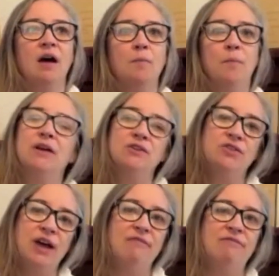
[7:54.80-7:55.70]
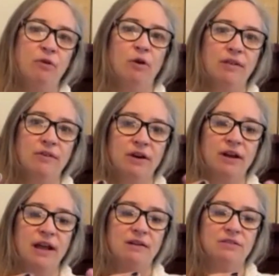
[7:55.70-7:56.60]
But I also have 4 other
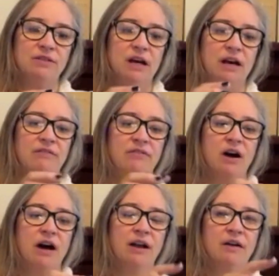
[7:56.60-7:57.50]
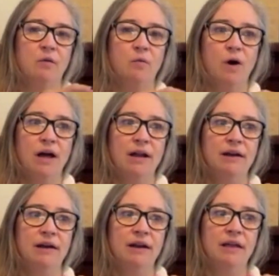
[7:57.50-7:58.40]
accounts. I've got
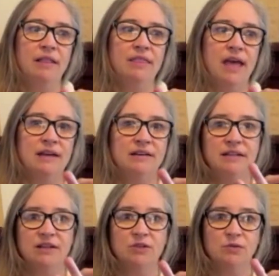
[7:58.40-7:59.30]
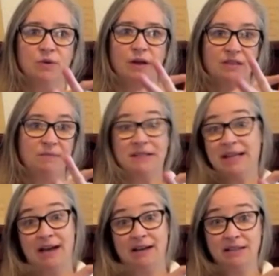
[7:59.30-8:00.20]
one that deals with my
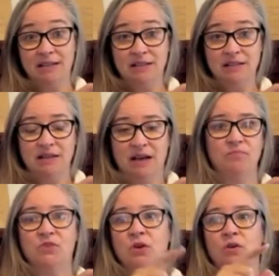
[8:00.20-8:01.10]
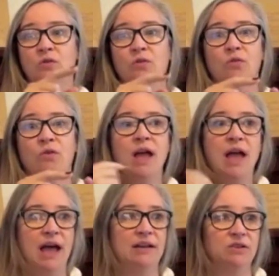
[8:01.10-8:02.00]
taxes. So
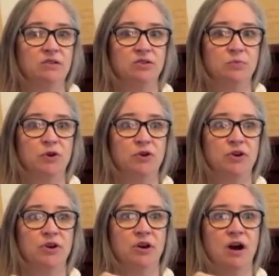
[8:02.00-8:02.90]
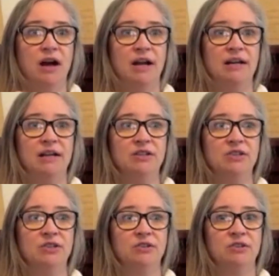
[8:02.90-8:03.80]
as an entrepreneur, I need
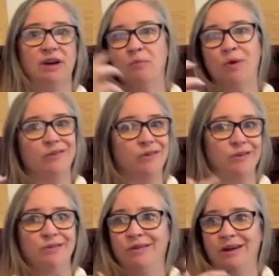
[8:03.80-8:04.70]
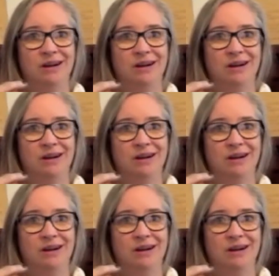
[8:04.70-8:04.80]
to, and whether you